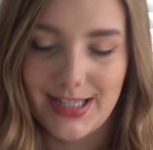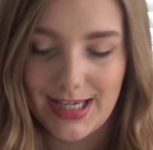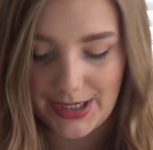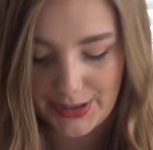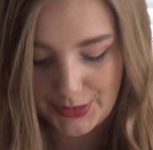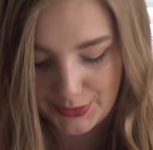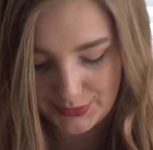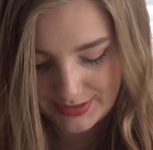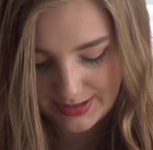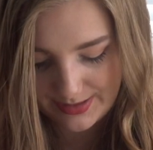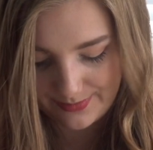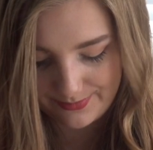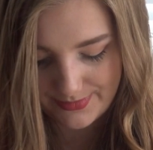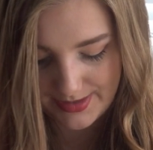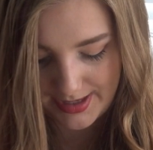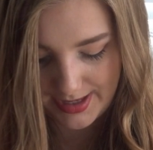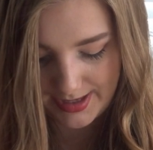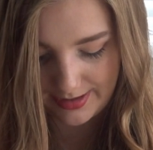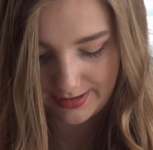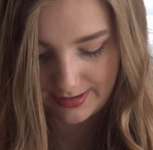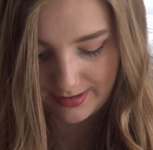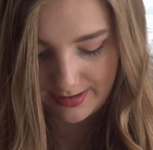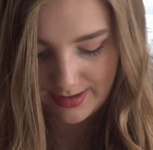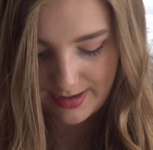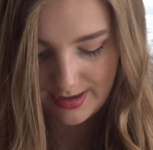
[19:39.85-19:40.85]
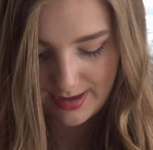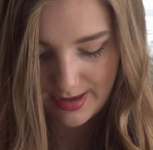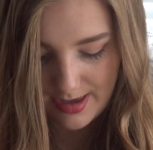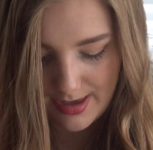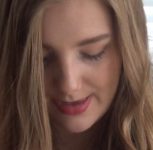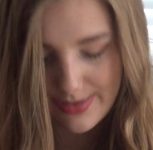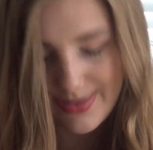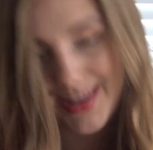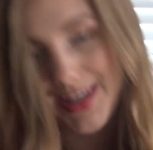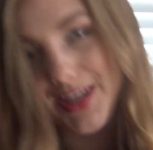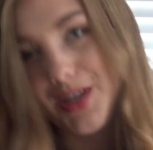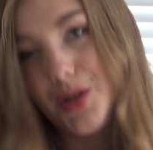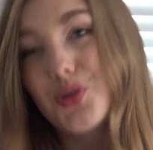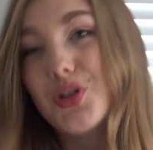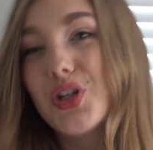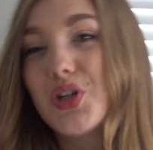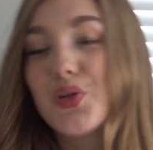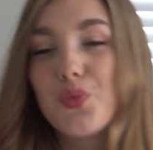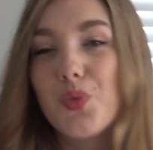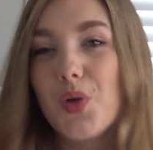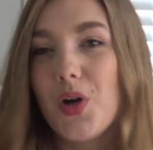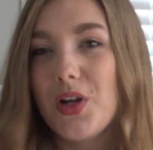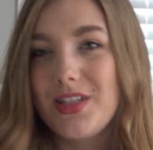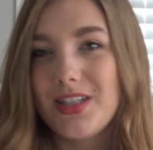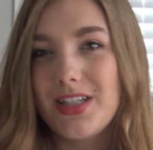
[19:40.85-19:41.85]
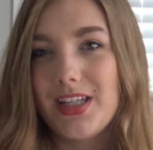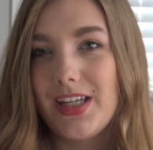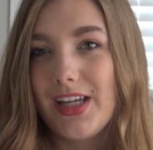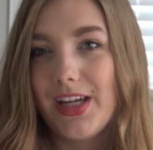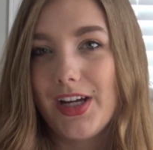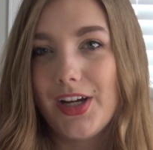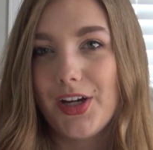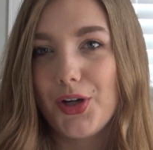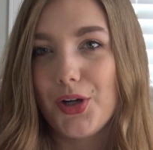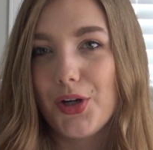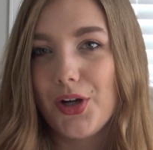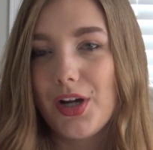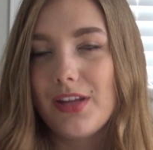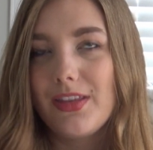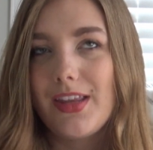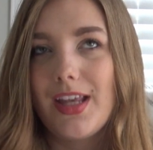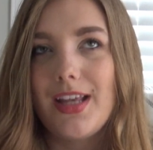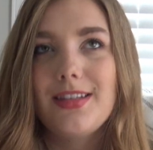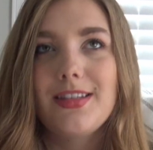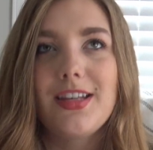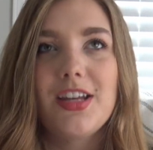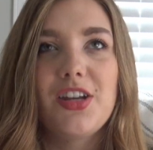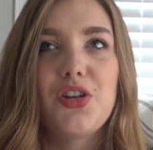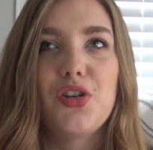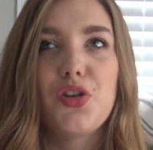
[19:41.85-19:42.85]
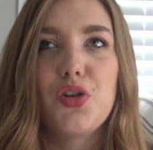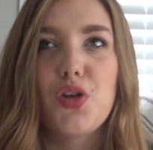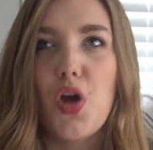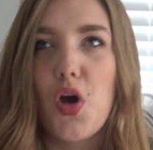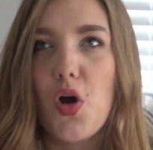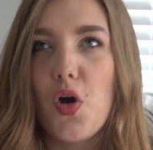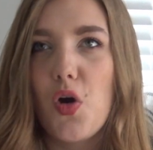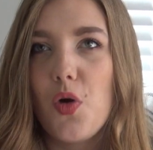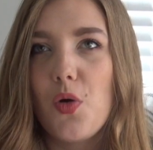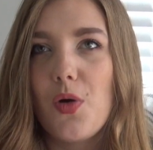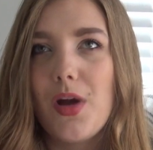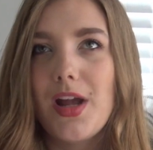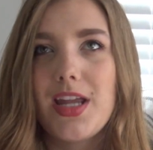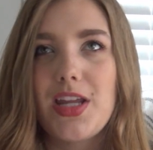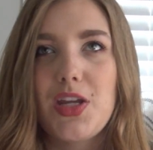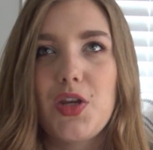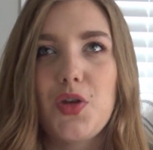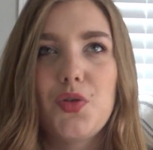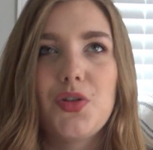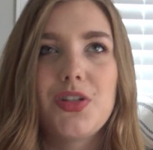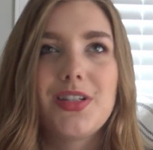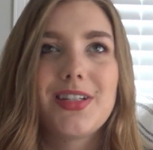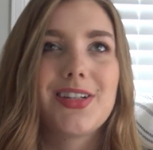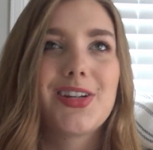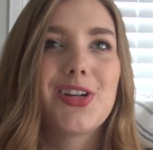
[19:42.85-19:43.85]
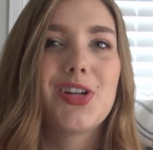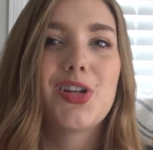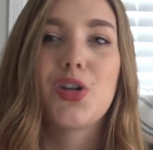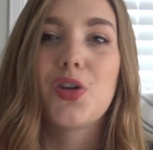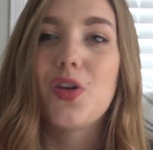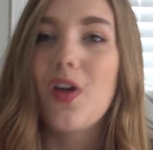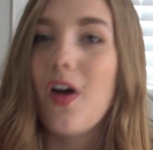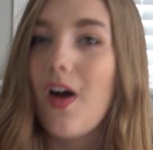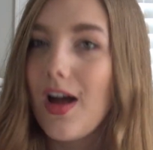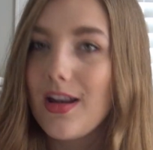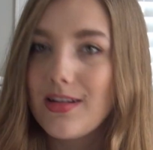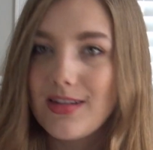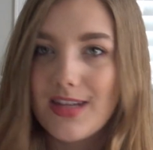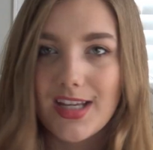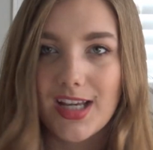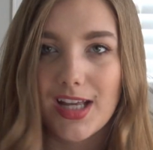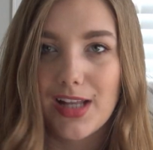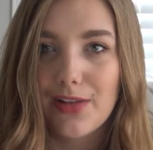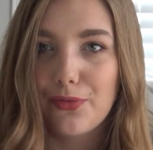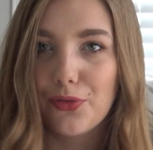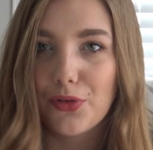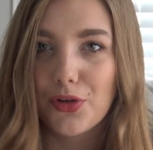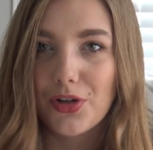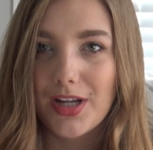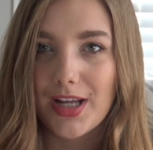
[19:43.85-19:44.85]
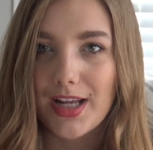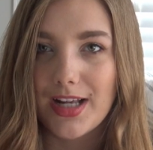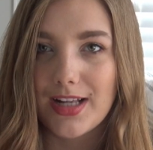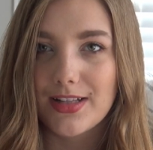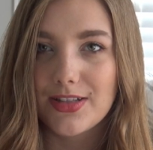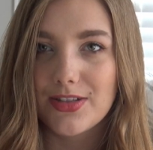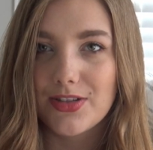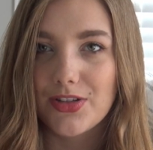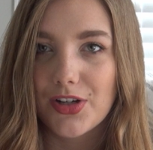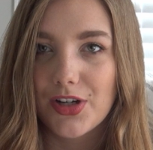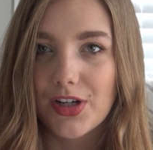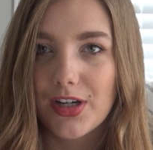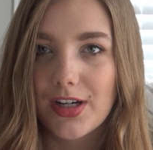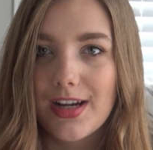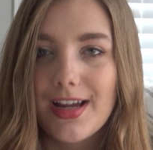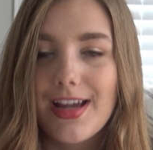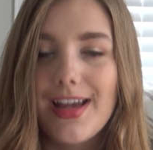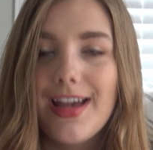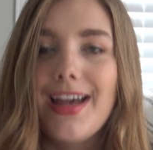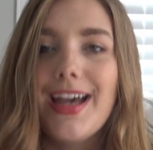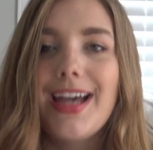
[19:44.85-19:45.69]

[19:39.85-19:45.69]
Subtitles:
tell you something that you didn't want to hear, and they said no, and you just could not take it for an answer?